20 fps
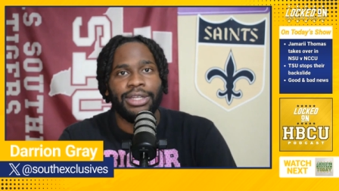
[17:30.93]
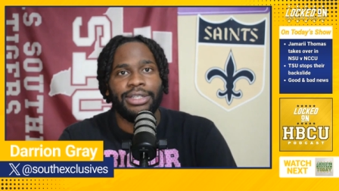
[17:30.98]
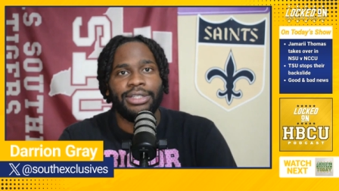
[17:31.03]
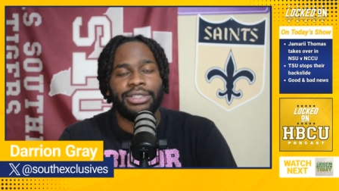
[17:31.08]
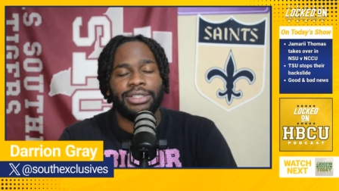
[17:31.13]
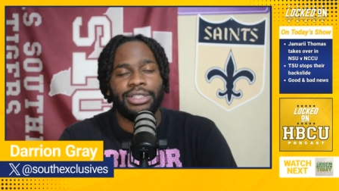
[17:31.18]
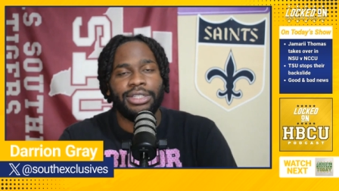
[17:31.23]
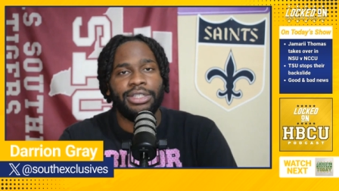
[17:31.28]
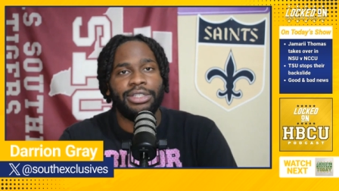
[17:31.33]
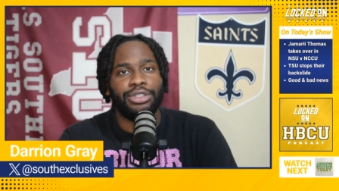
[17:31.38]

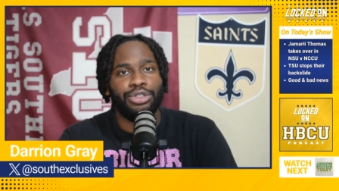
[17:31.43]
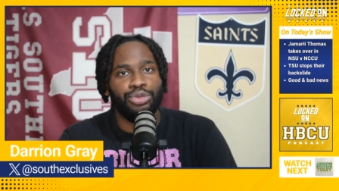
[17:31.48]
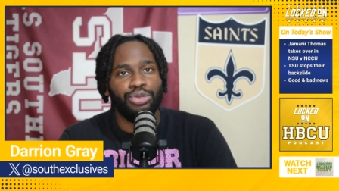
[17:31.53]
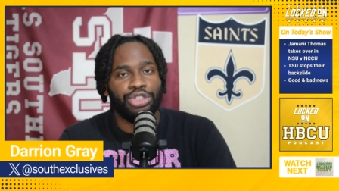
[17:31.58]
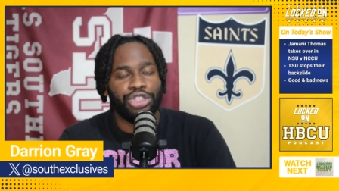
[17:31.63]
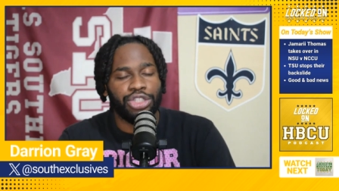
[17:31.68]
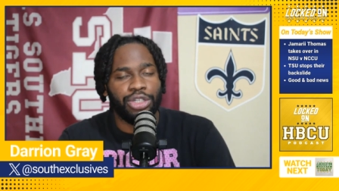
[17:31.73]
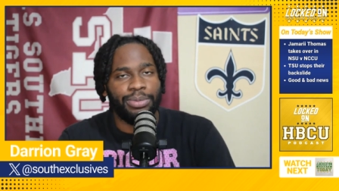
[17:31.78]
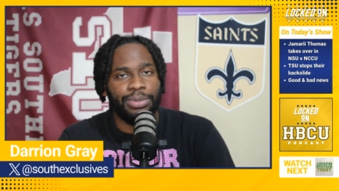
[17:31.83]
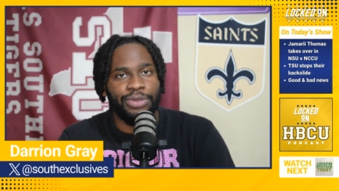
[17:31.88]
TSU
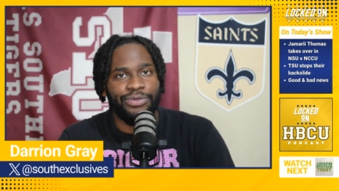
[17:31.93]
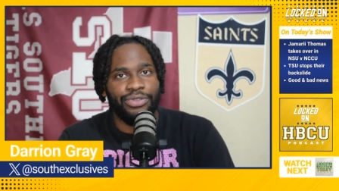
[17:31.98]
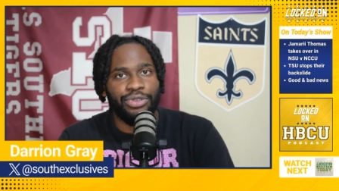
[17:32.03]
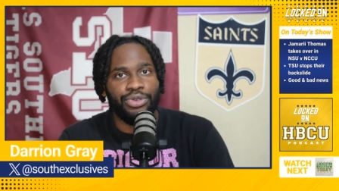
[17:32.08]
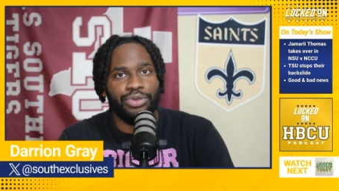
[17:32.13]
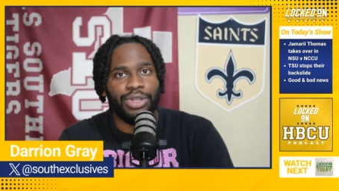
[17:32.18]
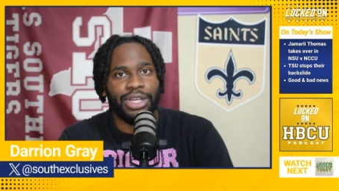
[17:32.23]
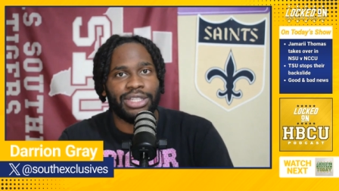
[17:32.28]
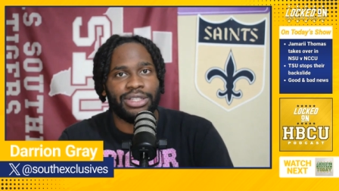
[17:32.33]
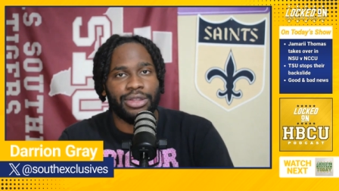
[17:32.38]
should be
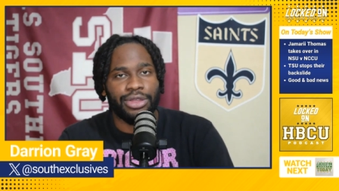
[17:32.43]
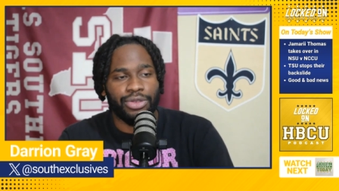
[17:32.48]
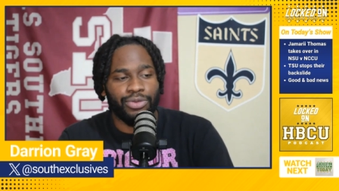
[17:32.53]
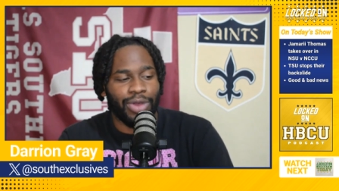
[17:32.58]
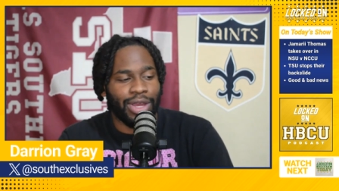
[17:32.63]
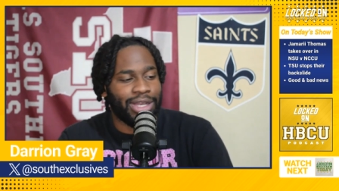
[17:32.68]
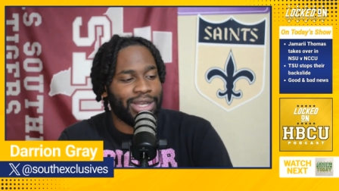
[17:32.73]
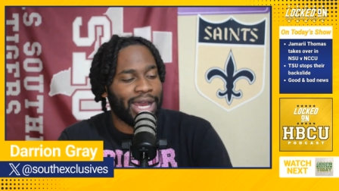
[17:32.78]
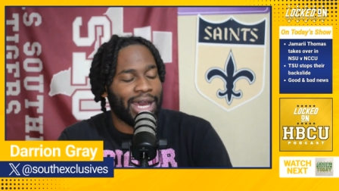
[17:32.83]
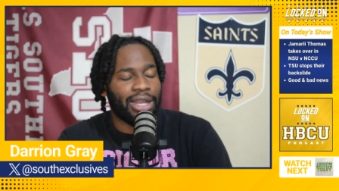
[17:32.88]
viewed as a
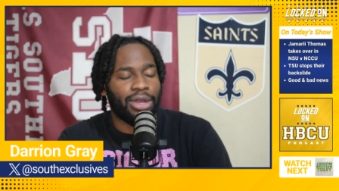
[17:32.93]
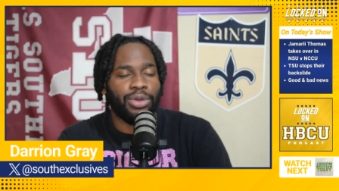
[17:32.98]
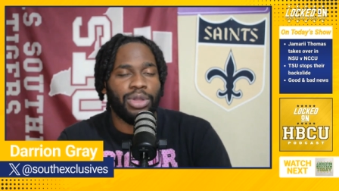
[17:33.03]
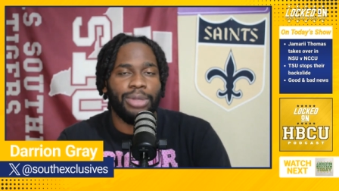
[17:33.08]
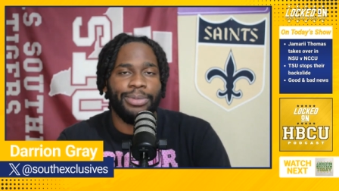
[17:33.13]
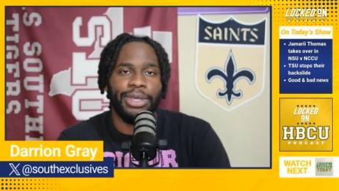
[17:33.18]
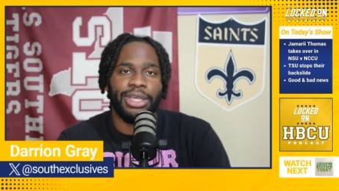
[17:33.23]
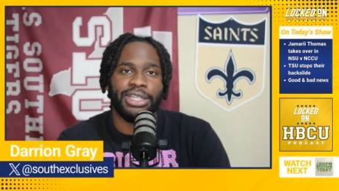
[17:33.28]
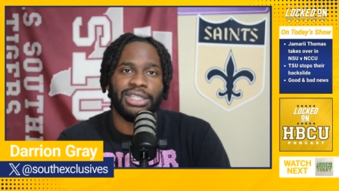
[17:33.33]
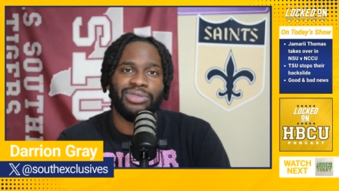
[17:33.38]
threat, not
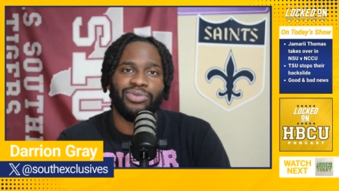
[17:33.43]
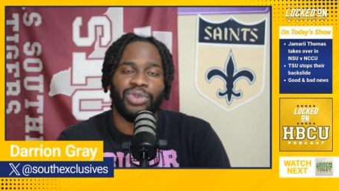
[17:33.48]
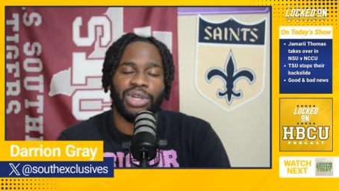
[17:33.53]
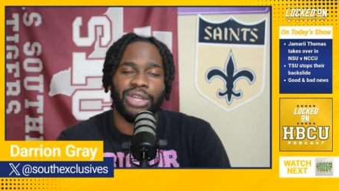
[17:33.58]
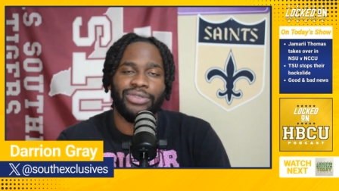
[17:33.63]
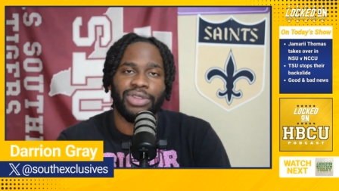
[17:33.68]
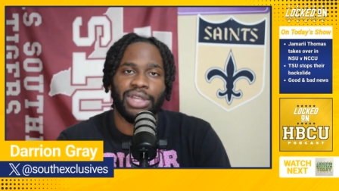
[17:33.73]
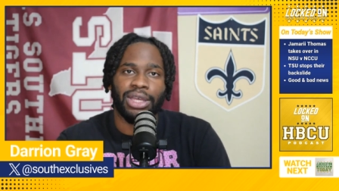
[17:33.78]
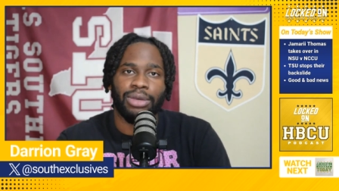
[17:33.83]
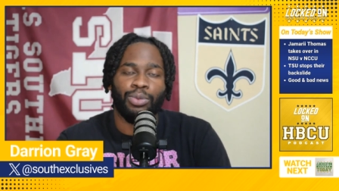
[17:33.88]
only because of
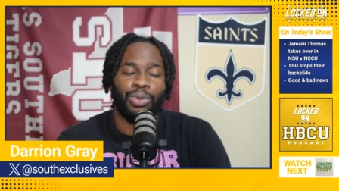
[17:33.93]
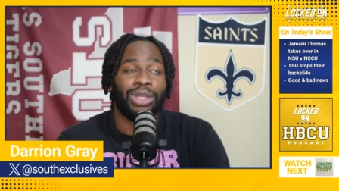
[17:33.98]
what